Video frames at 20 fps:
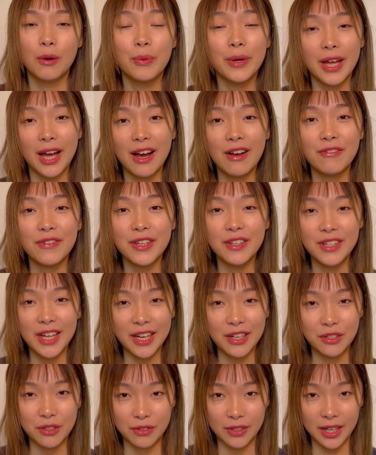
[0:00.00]
We have
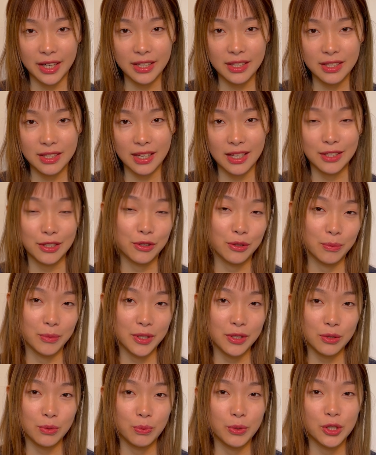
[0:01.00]
innate traits as
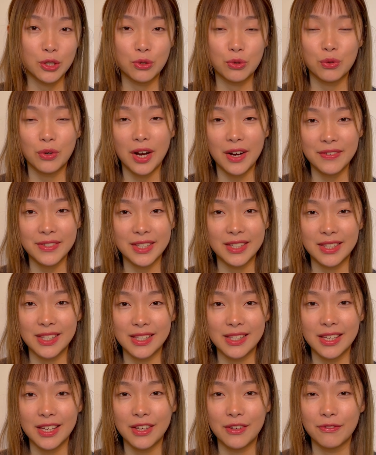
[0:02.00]
humans which drives us to
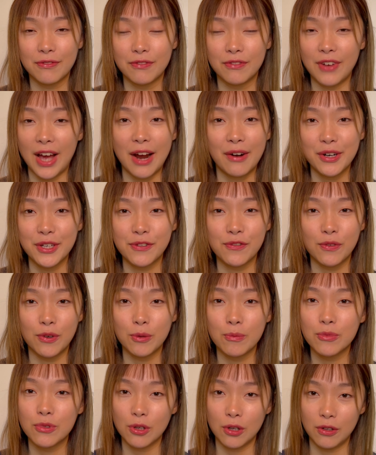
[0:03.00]
seek various
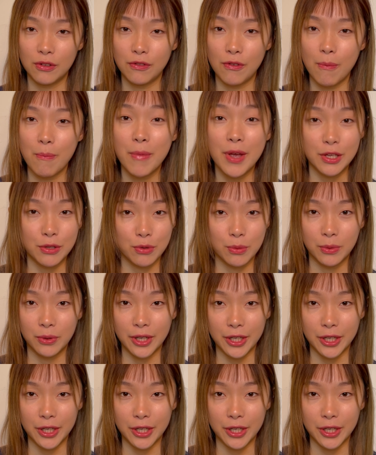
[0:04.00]
forms of miserable